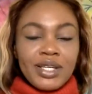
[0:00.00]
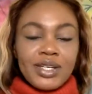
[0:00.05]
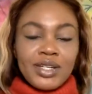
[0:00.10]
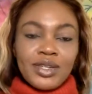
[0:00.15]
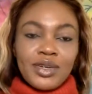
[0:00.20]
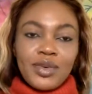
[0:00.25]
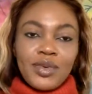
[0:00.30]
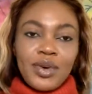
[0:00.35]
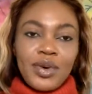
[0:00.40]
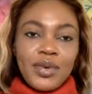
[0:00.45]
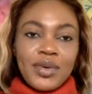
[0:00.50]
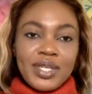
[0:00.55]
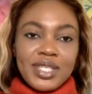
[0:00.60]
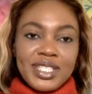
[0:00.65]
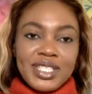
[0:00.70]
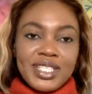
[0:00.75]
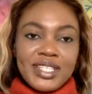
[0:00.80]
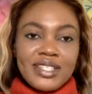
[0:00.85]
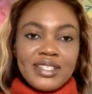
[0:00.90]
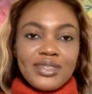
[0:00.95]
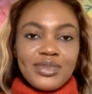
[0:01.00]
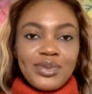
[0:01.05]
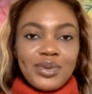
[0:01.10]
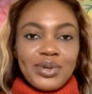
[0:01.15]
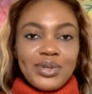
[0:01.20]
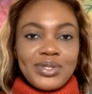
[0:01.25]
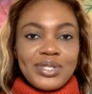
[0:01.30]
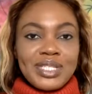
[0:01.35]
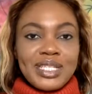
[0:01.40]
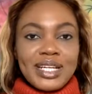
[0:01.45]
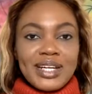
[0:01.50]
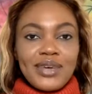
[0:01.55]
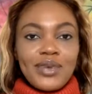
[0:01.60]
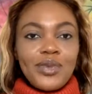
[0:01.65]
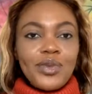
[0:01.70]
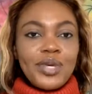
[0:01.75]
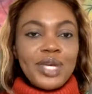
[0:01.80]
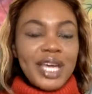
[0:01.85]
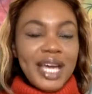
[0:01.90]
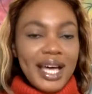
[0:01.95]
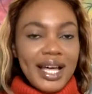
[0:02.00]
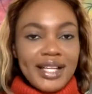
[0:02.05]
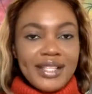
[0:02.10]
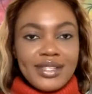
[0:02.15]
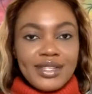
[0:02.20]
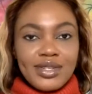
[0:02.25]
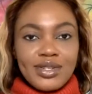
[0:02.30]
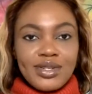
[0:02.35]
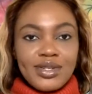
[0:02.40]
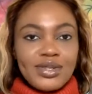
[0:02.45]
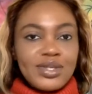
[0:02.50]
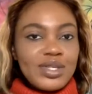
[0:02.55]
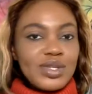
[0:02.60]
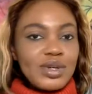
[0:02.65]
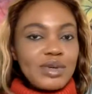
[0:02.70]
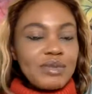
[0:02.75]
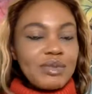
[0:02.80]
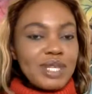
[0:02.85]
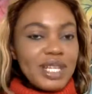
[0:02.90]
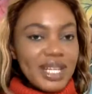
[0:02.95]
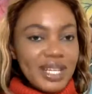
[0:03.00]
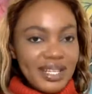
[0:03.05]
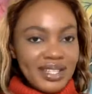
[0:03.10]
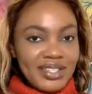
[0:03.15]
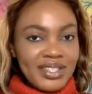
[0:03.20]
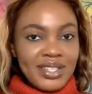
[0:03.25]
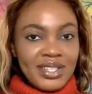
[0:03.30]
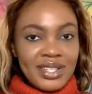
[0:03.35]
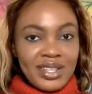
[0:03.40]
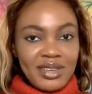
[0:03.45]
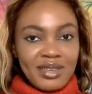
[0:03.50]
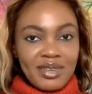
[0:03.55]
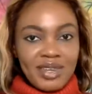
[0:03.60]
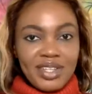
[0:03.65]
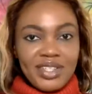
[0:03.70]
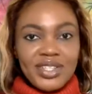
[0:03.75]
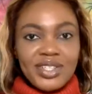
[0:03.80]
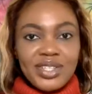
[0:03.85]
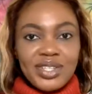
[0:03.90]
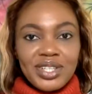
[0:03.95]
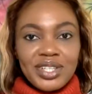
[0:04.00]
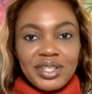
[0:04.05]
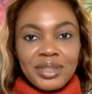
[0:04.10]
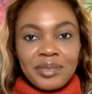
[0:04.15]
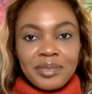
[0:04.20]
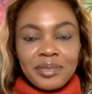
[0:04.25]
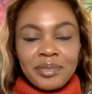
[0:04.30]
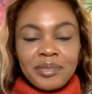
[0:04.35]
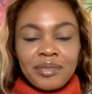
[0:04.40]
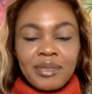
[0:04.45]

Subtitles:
What we did was that we had to do some learning eventually.